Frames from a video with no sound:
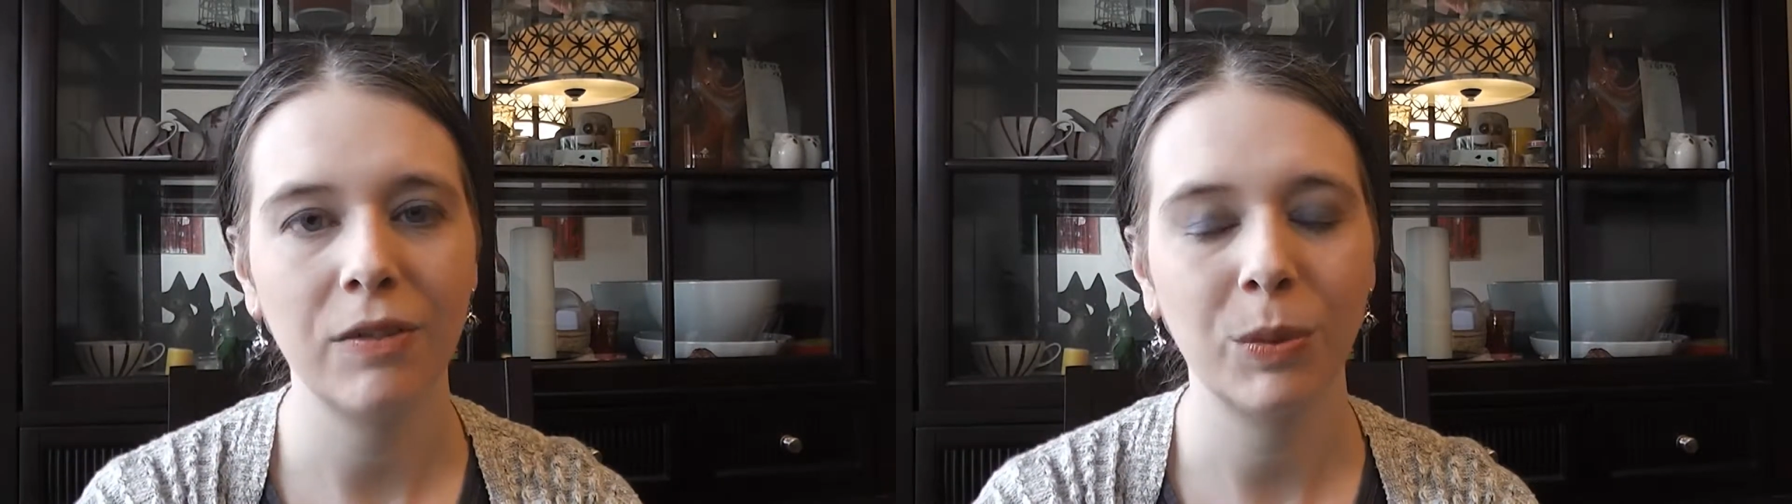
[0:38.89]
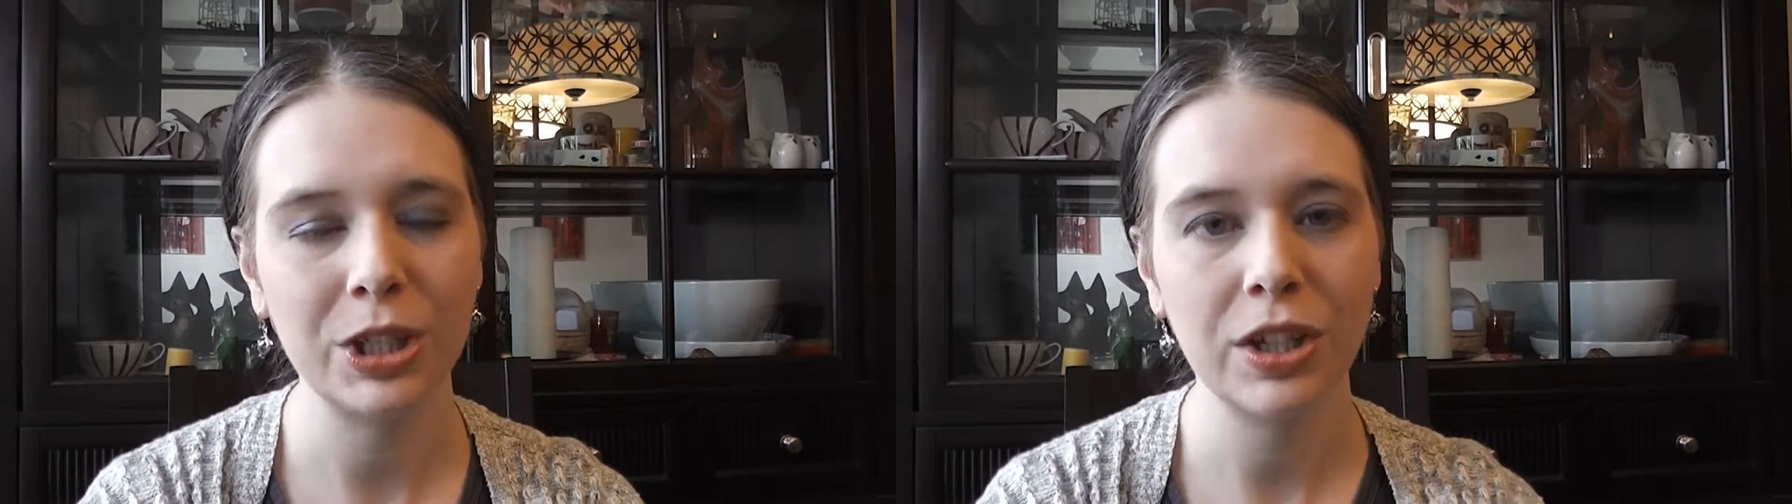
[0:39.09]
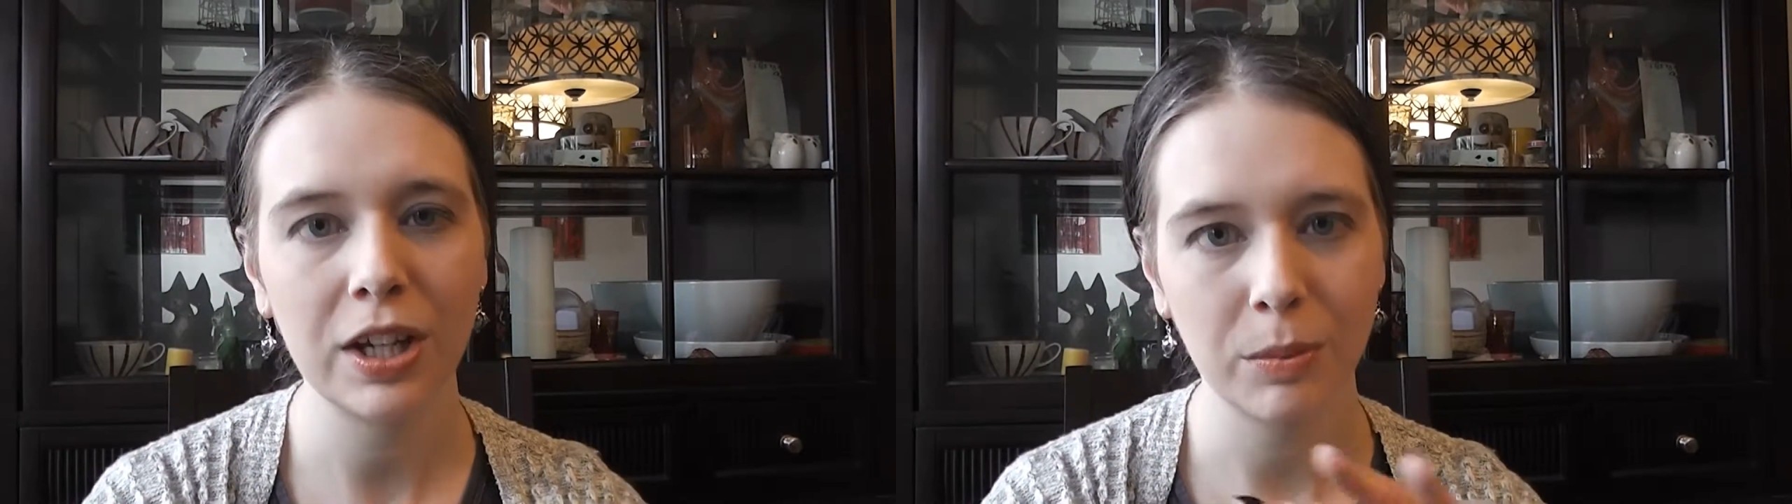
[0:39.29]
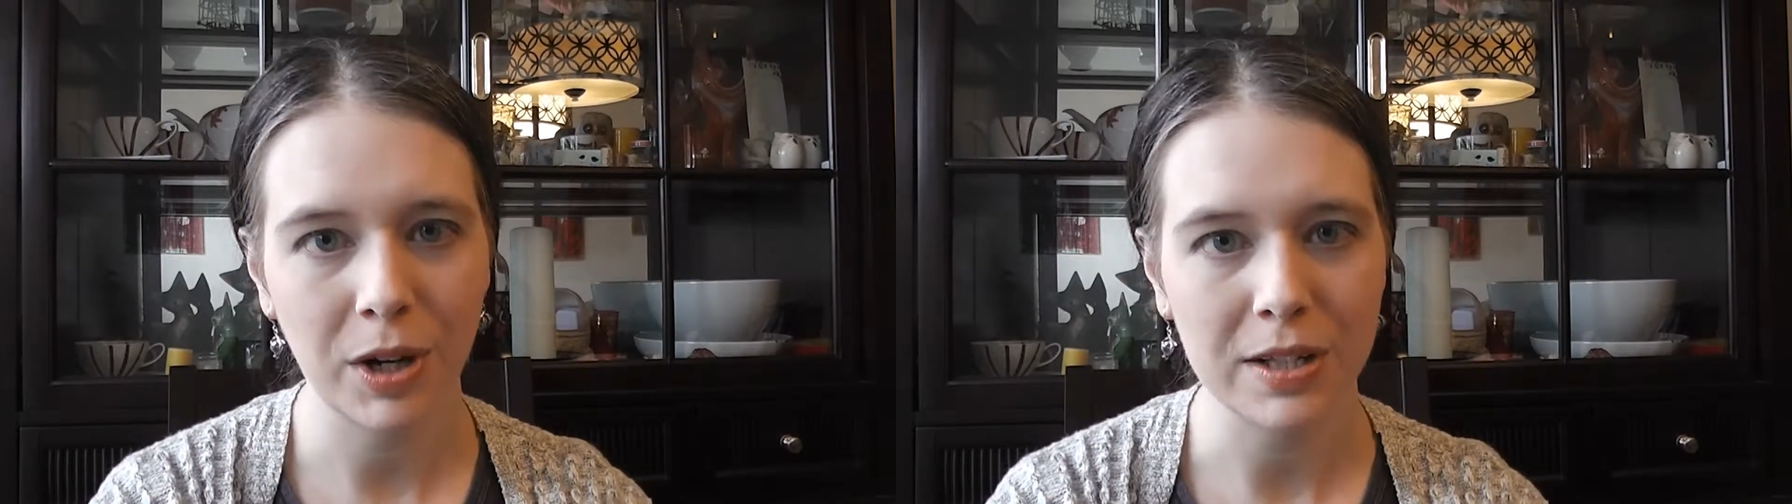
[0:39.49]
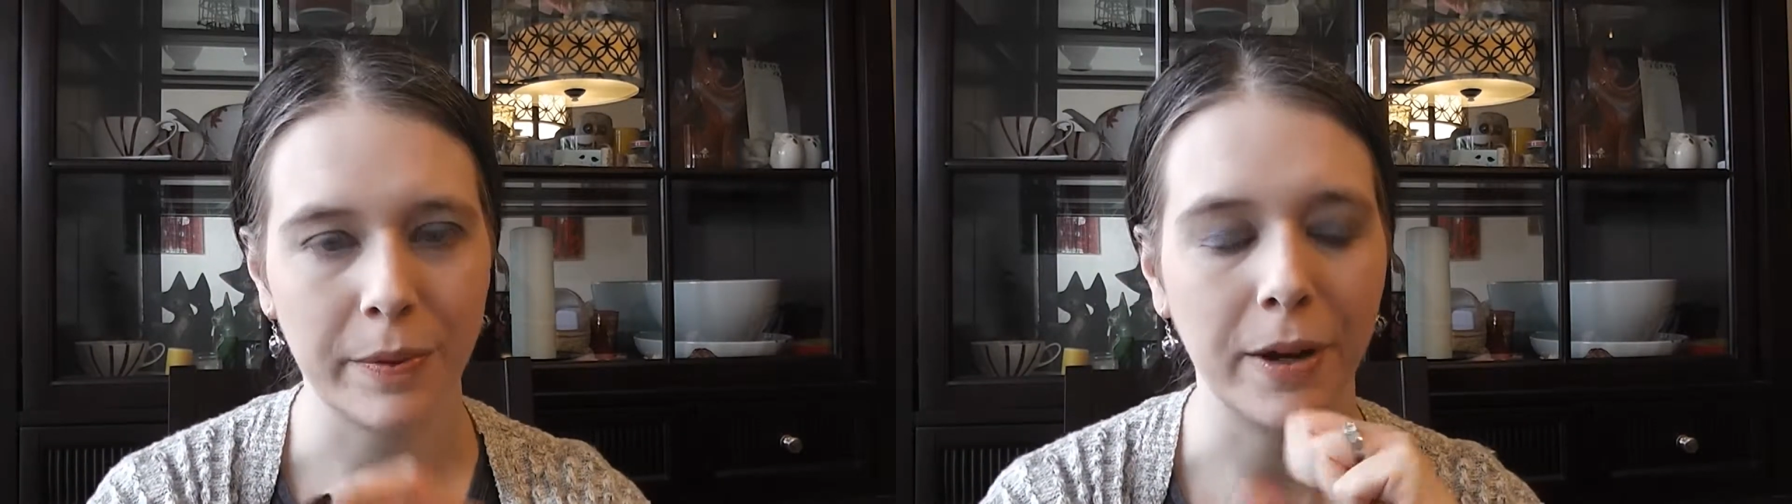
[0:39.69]
when you get your
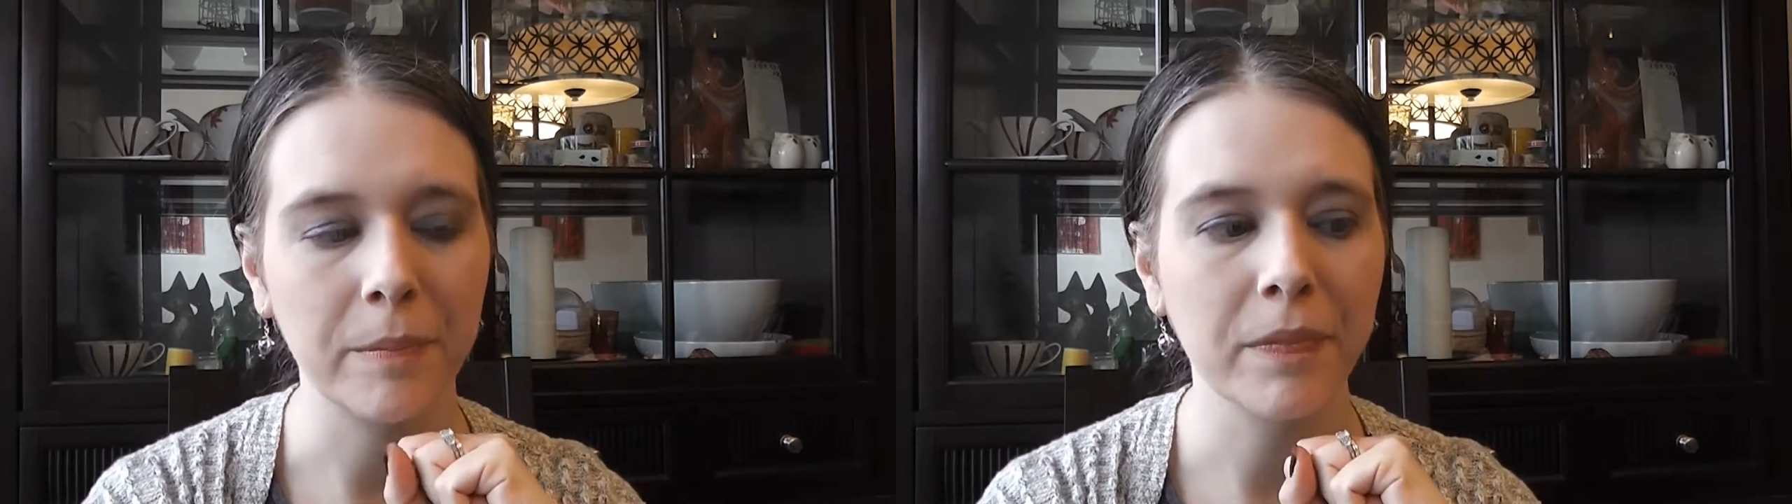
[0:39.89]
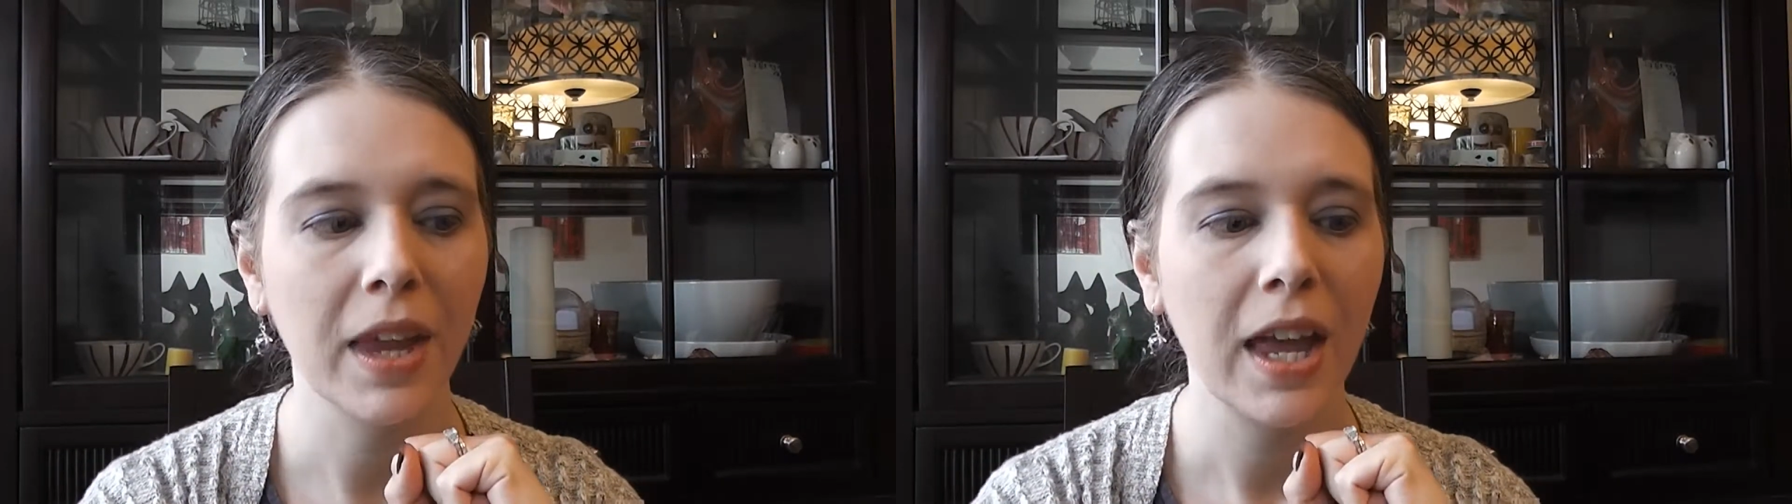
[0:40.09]
breast pump,